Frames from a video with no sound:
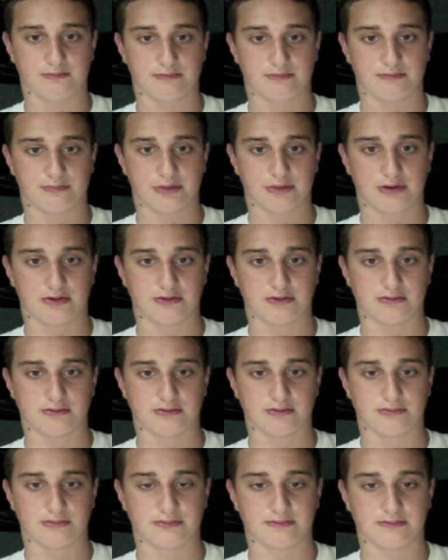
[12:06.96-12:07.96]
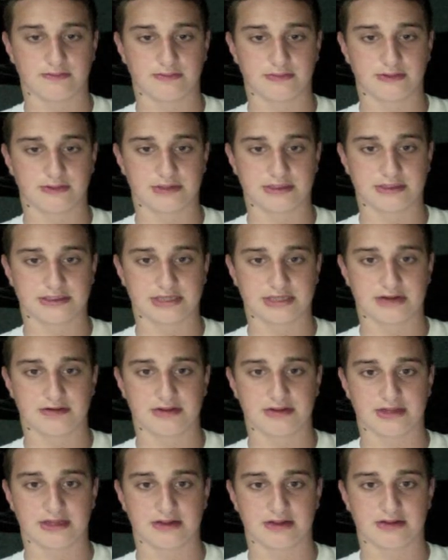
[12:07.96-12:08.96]
Boom. Just
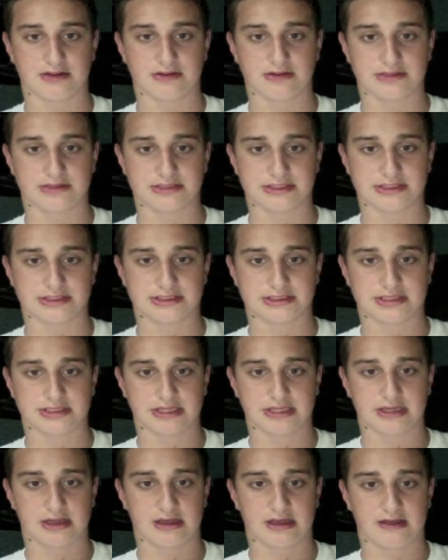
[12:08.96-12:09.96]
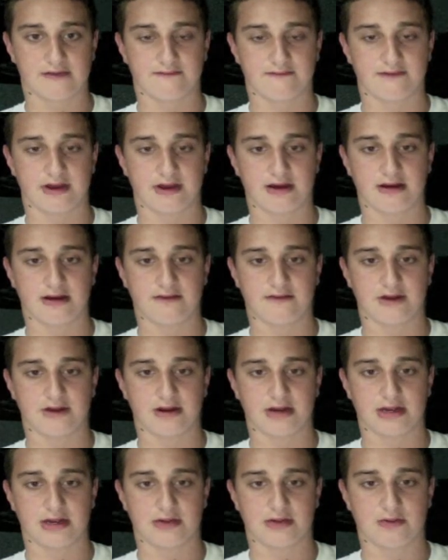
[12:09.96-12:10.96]
everything closes. Very,
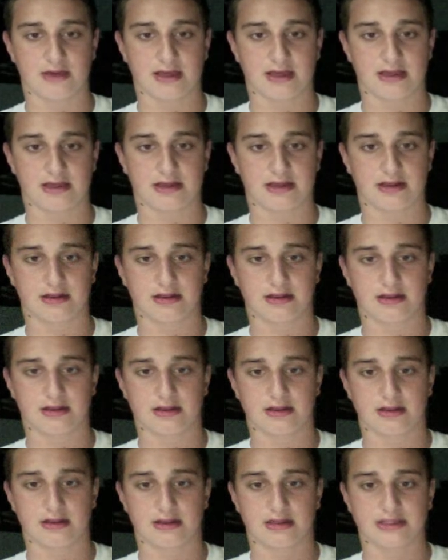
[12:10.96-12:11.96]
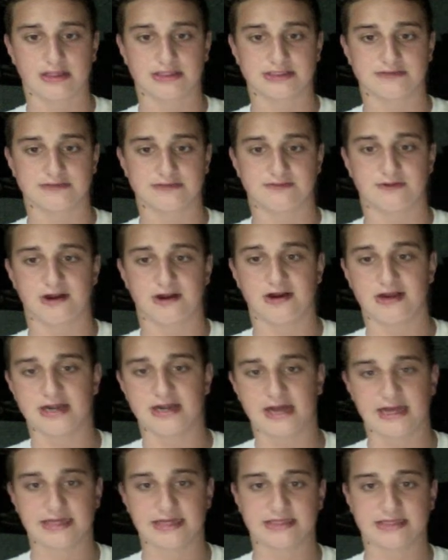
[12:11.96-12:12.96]
very quick. This is very
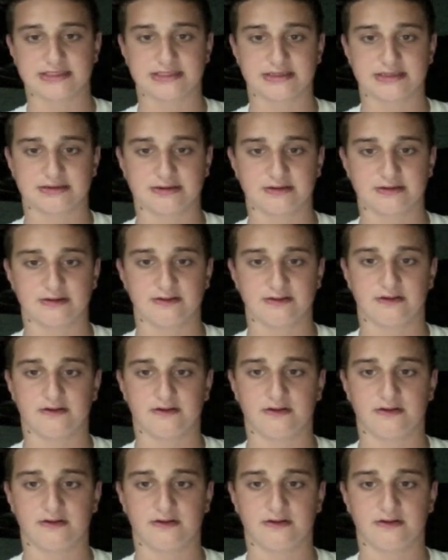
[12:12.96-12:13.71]
nice and